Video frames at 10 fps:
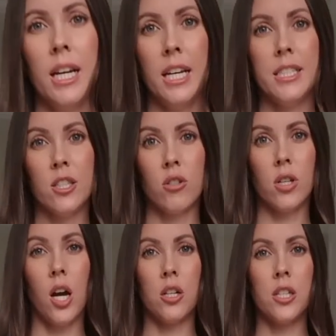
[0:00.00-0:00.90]
additional
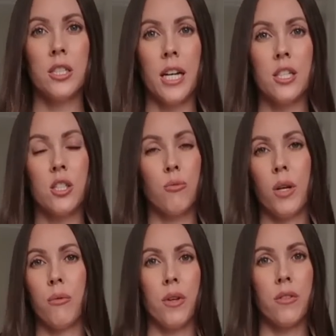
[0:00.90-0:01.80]
colors. I just
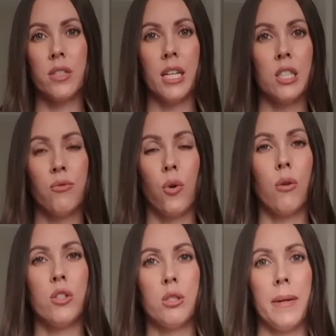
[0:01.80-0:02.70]
went with a size 4,
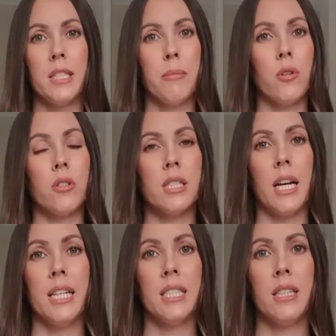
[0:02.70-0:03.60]
which is my typical
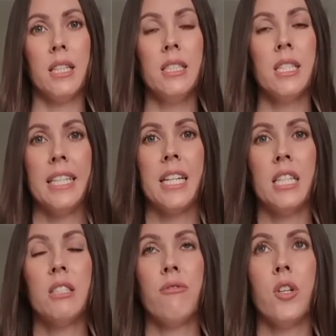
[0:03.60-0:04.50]
size in this. It
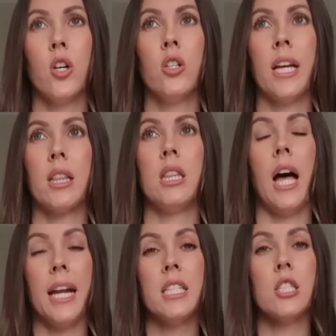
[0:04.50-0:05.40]
does feel like
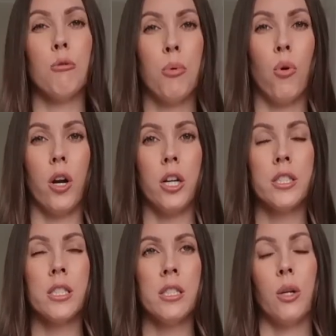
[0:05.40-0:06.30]
light support,
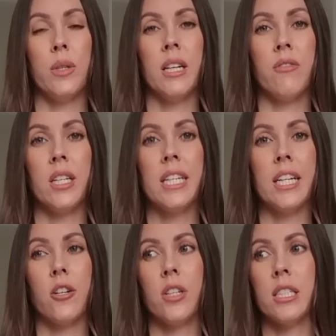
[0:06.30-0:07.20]
so I would definitely
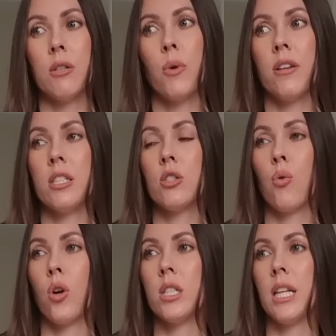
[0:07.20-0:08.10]
gear this and wear this
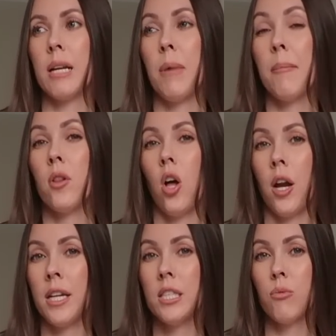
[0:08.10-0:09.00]
towards like my
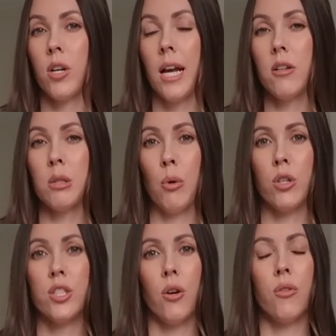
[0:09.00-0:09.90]
Pilates workouts more
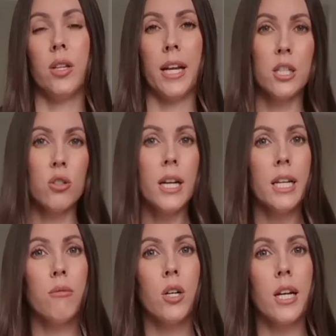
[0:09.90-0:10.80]
so than like
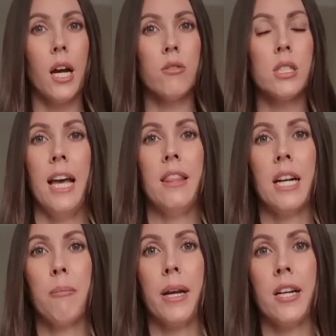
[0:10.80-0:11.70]
training workouts. And then
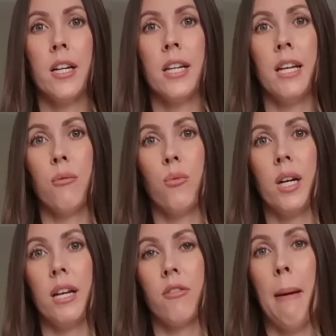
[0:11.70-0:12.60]
I paired it
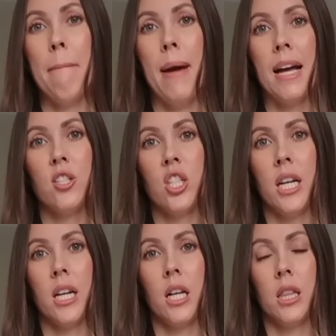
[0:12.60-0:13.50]
with a
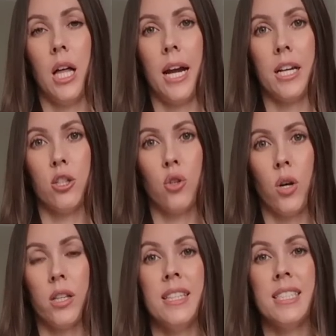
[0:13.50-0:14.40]
matching Align
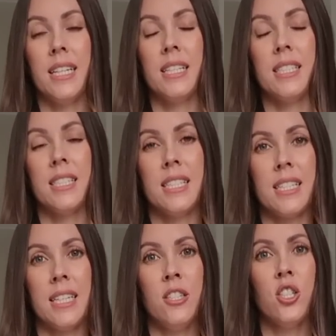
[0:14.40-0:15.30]
short. This is the
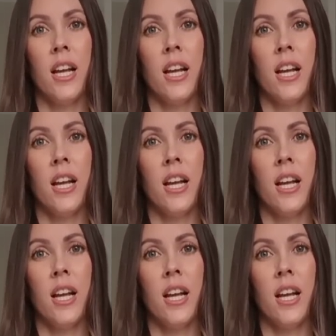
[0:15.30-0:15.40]
6-inch,